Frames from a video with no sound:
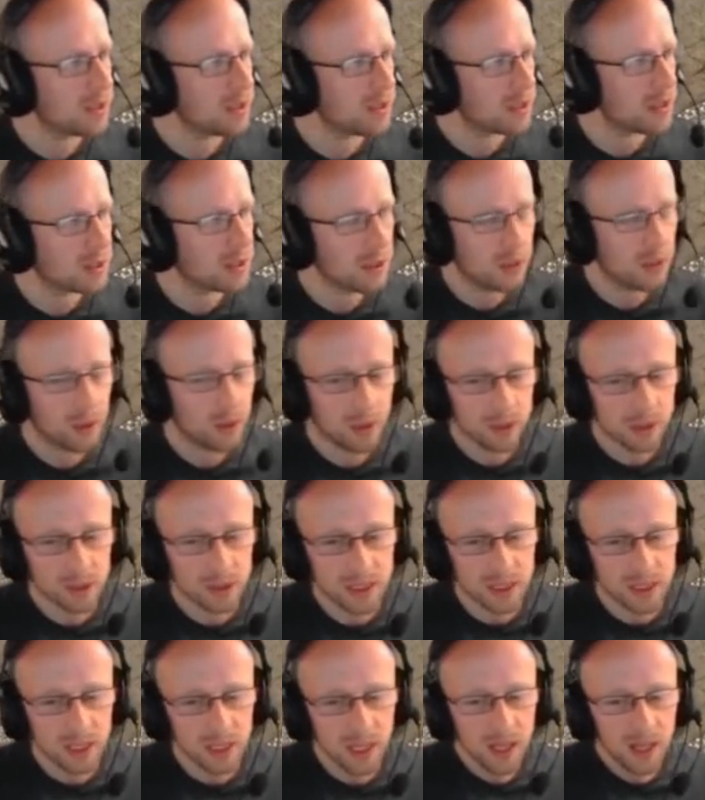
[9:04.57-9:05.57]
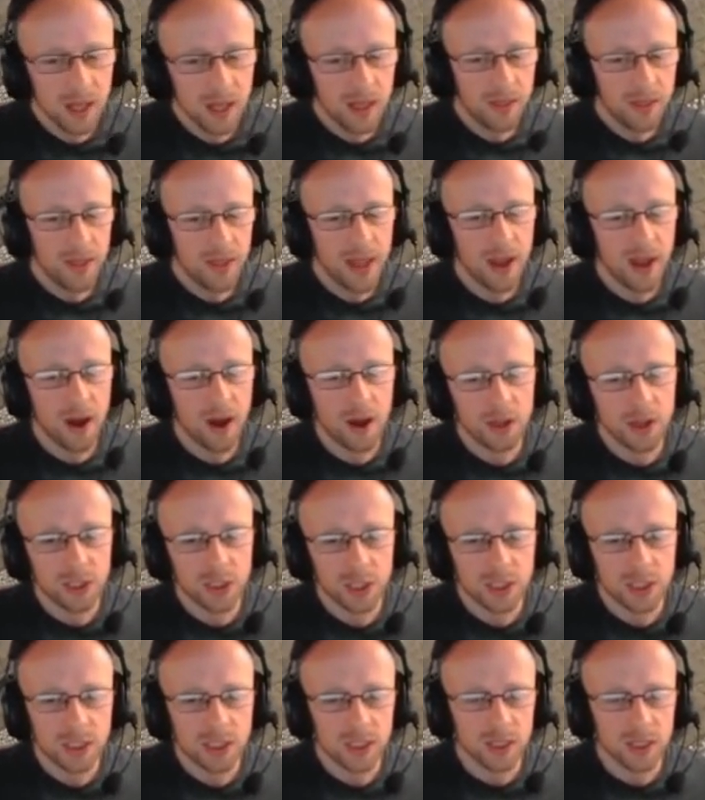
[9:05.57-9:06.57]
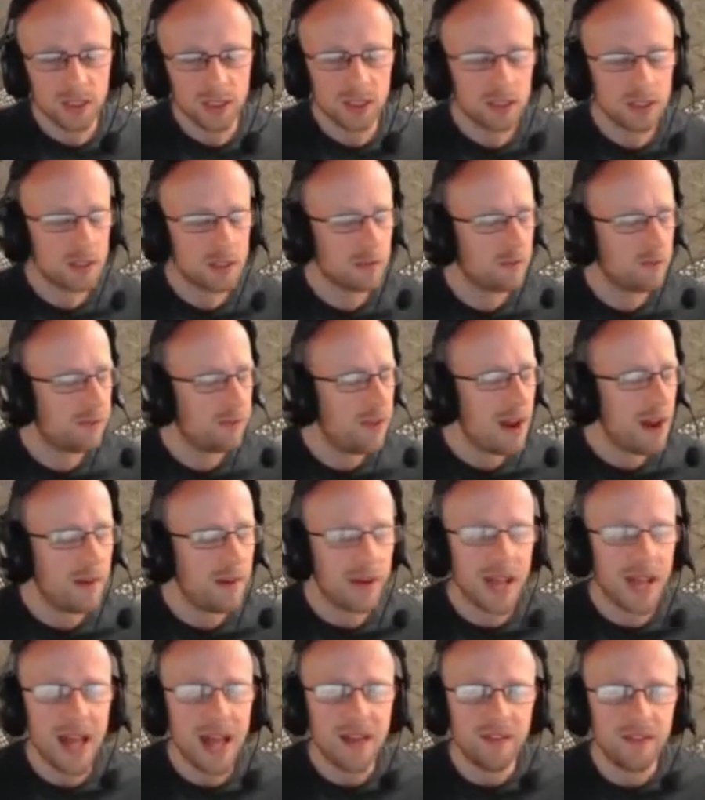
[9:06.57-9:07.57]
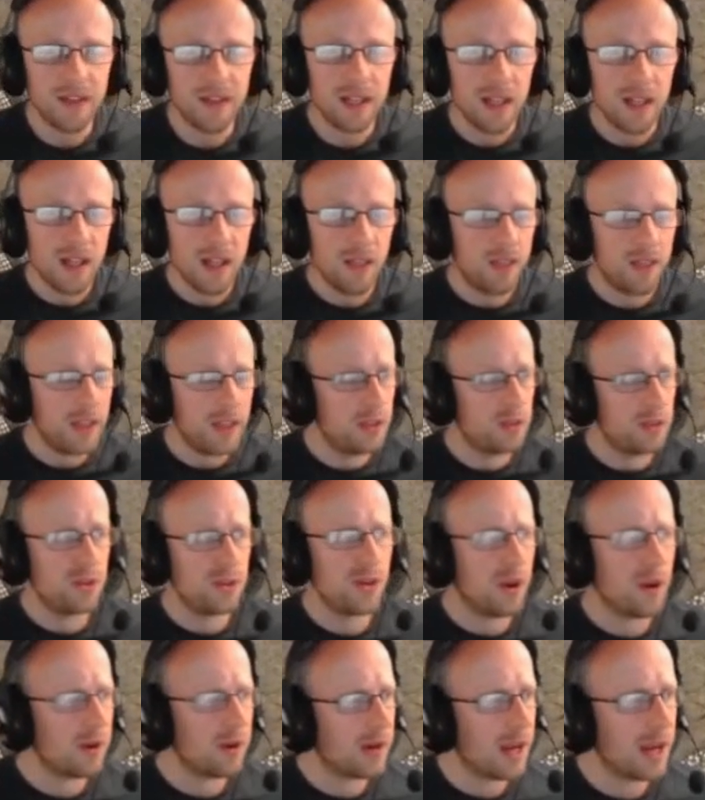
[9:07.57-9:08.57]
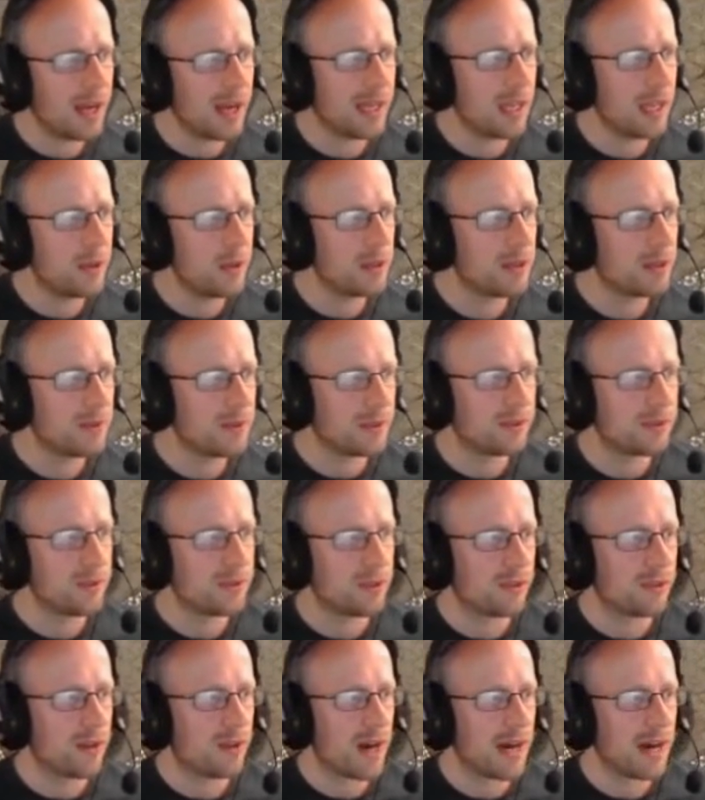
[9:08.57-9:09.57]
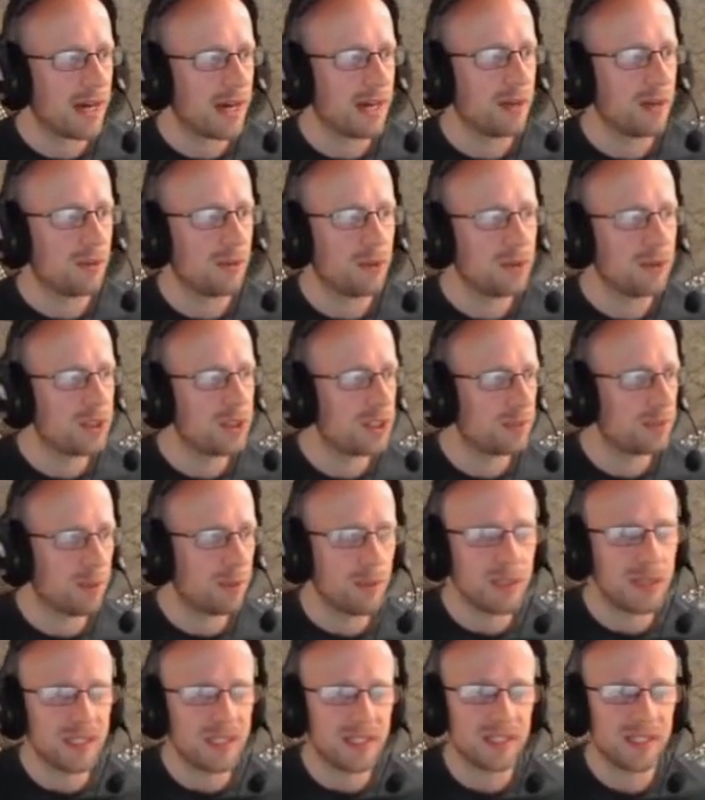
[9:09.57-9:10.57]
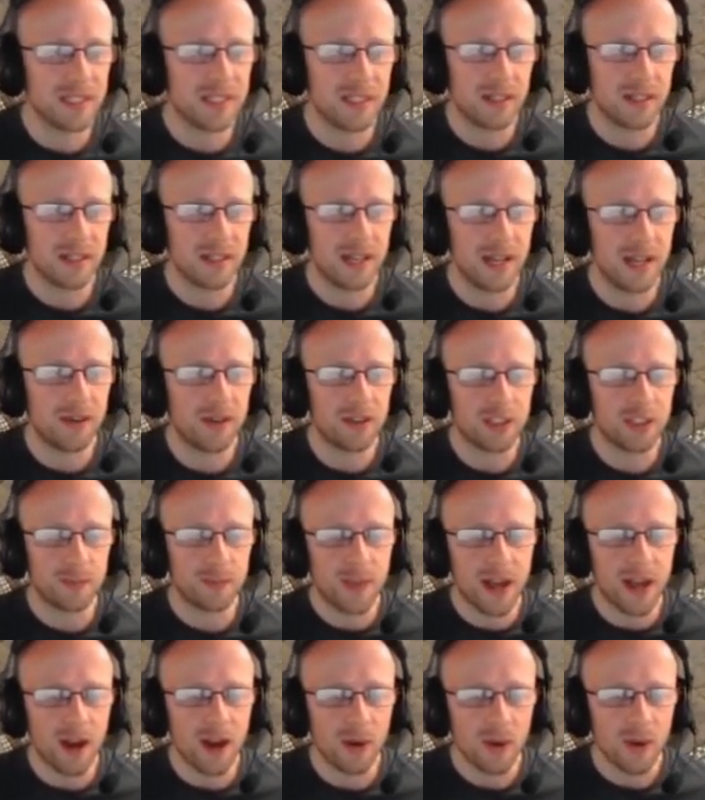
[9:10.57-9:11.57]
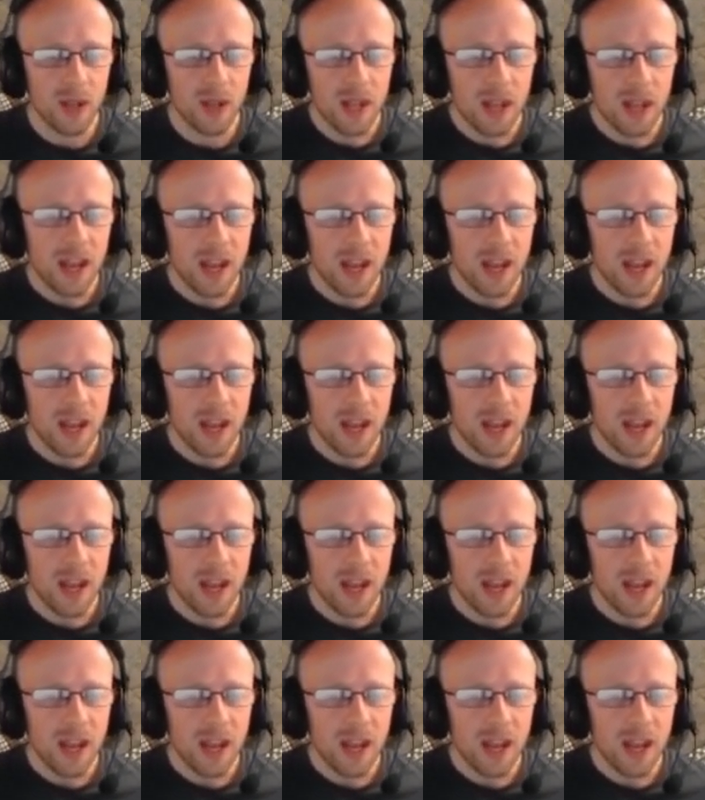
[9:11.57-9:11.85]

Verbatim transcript: and swords. They are just very heavy. They do not like going in rough terrain. We'll probably see this in, later in this battle.